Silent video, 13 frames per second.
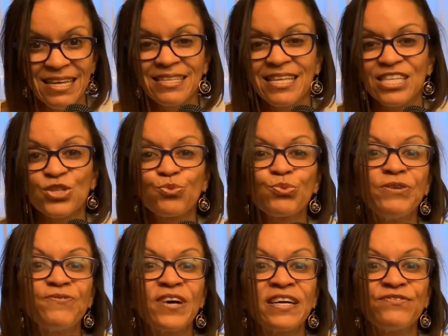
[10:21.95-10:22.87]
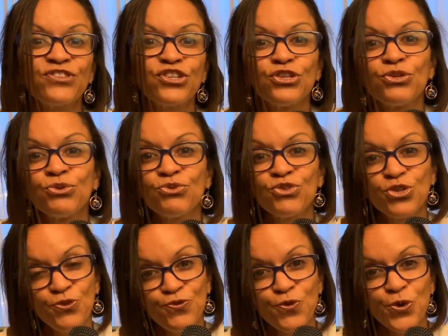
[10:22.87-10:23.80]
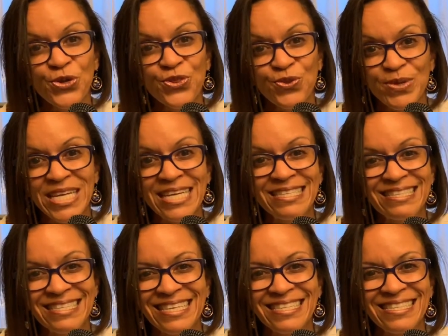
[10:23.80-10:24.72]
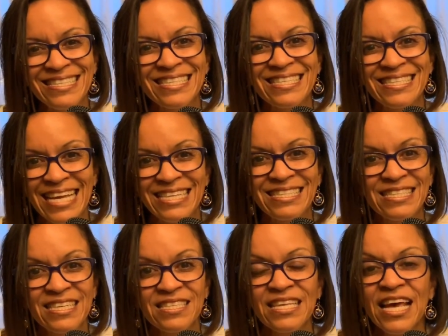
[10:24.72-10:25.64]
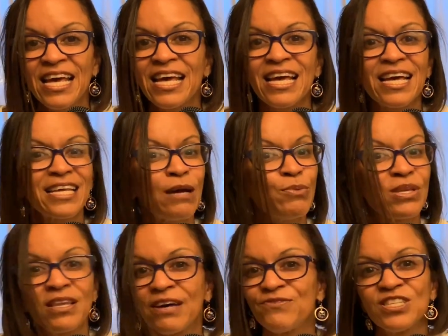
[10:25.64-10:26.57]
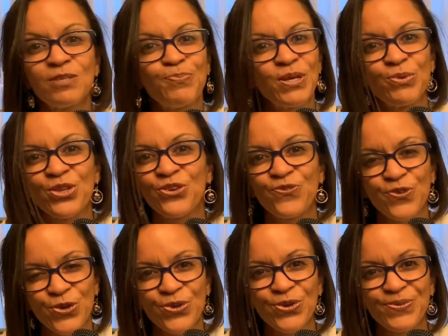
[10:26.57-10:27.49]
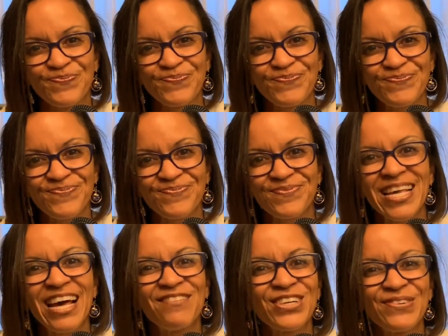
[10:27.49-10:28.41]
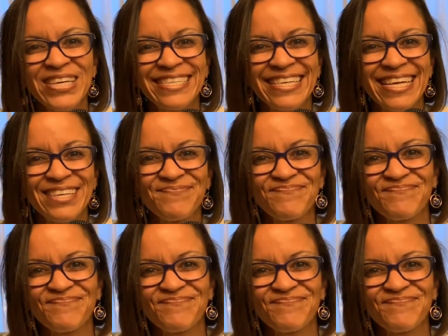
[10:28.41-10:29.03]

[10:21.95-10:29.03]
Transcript: That's 352-243-6686. And I would love to speak with you further. Have a great day.